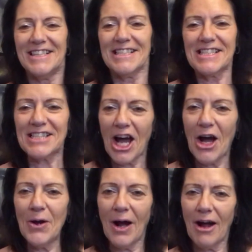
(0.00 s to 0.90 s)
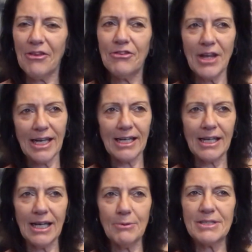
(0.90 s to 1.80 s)
So I think
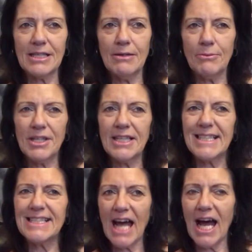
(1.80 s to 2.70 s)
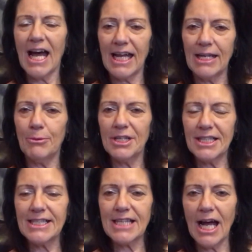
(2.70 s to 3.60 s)
it was within a day. Within a
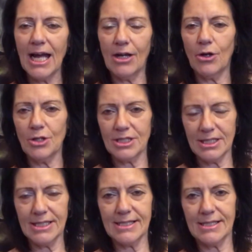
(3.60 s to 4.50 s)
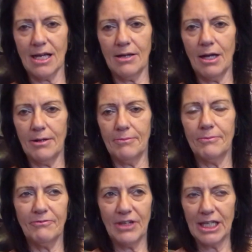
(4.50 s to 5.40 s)
day, I got to this
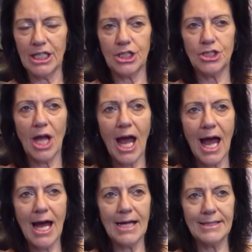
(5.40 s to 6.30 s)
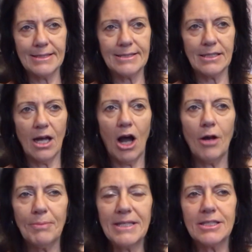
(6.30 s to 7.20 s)
village and
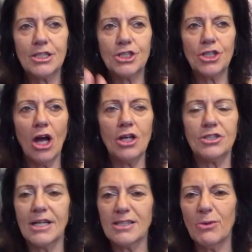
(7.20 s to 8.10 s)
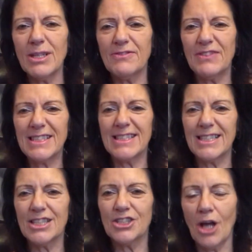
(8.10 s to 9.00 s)
I'd been to the church there because I always visited
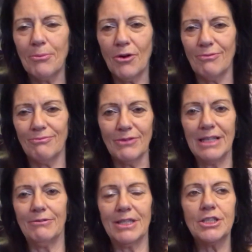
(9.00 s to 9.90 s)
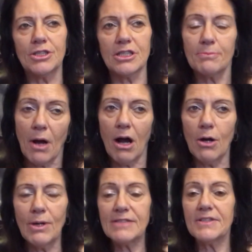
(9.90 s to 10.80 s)
the church. I'm not really religious, but I
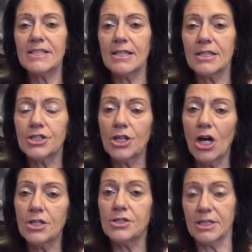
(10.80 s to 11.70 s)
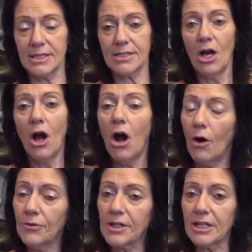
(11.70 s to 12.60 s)
always visit the churches
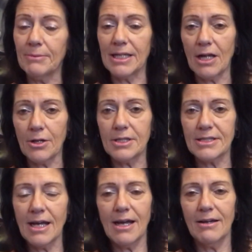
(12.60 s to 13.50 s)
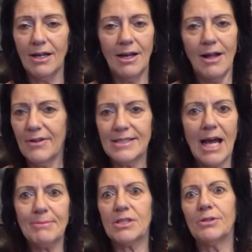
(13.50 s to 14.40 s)
on the Camino because there's
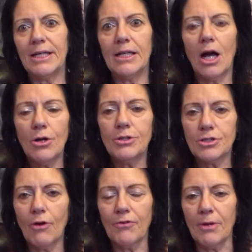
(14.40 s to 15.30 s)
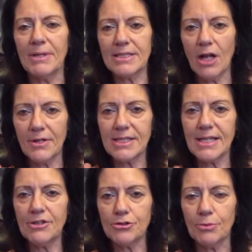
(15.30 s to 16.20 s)
absolutely loads of them. It's like the
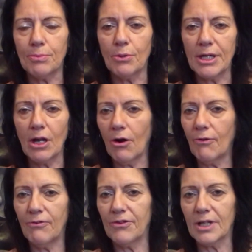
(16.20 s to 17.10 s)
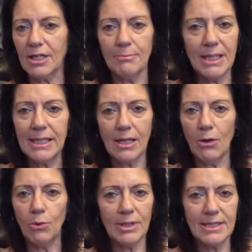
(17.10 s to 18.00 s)
central point of the Camino,
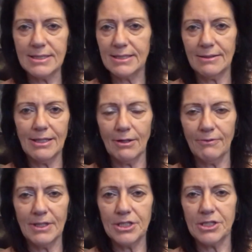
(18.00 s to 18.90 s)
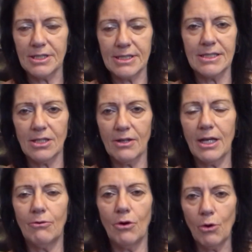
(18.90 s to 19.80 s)
all these little villages.
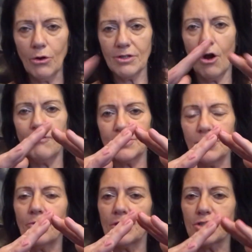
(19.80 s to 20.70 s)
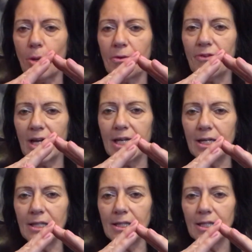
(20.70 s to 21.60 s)
They're often on the top of a
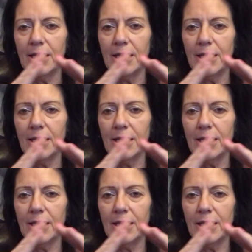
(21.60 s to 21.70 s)
hill.